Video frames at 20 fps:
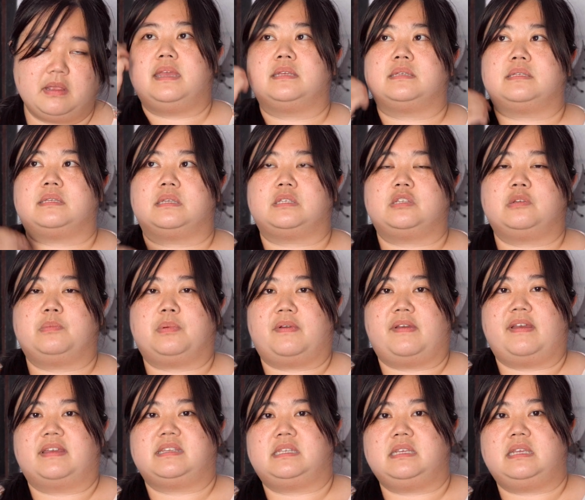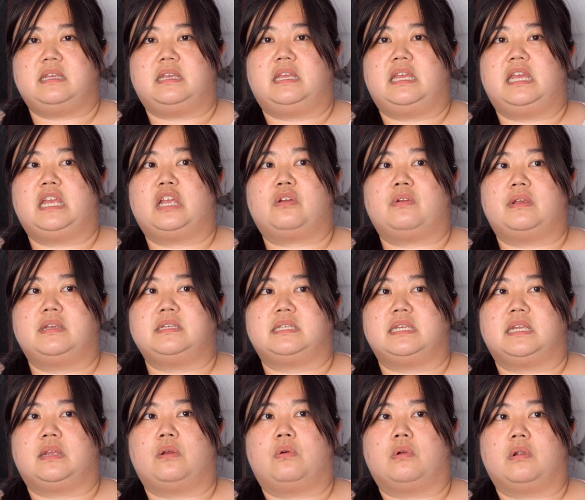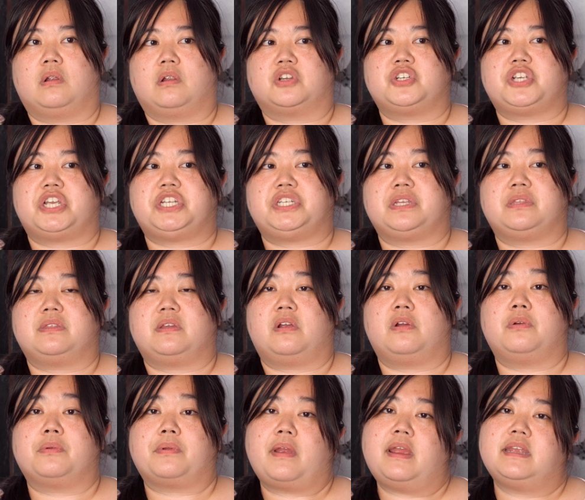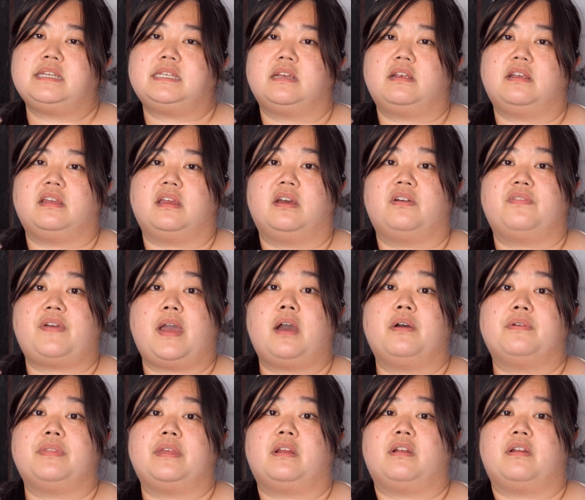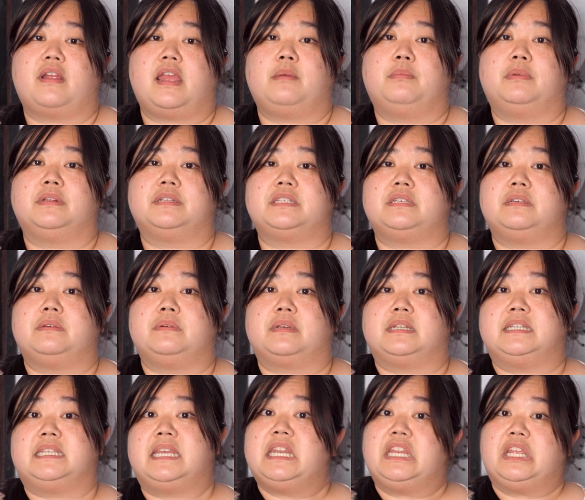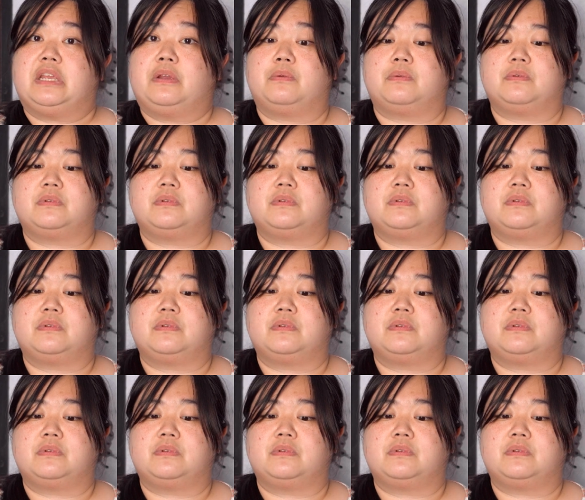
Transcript: Is the supervisee increasing or changing their own criteria of how they're able to continue?